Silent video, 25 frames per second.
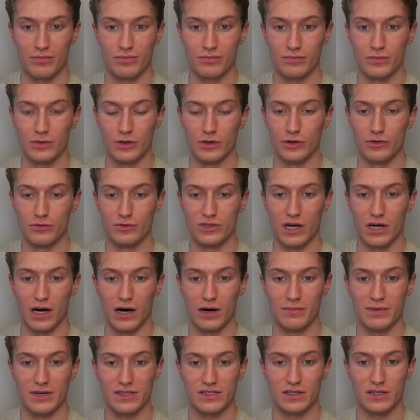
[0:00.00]
a new job
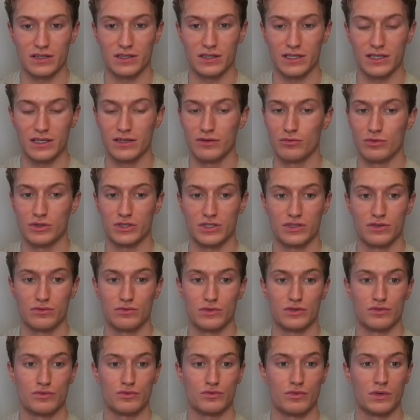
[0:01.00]
basically, which, which
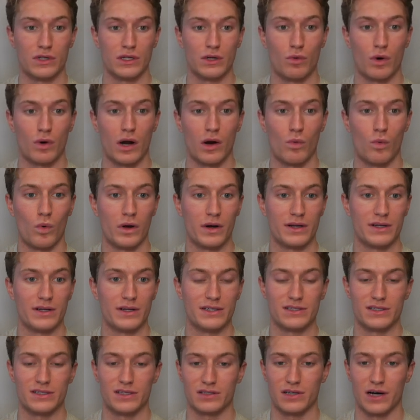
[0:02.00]
was really what I wanted
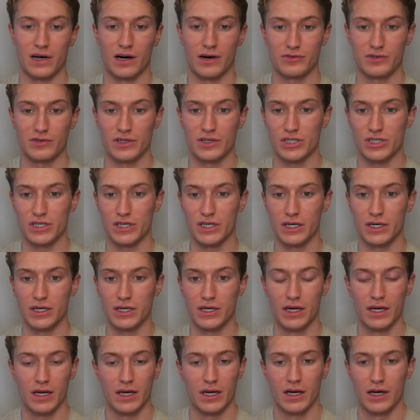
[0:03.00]
as a software engineer
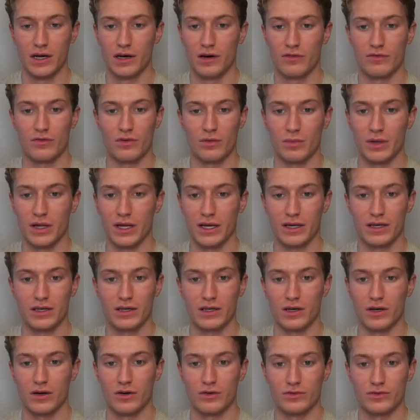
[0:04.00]
from like, you
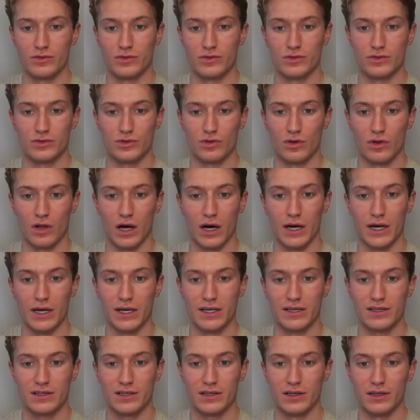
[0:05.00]
know, July
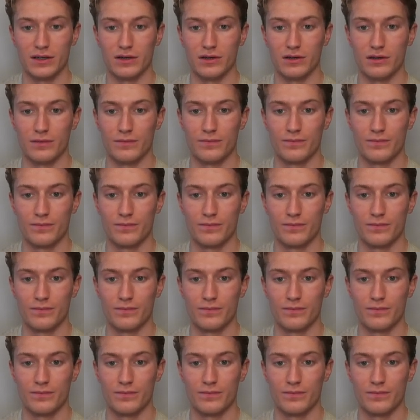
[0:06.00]
till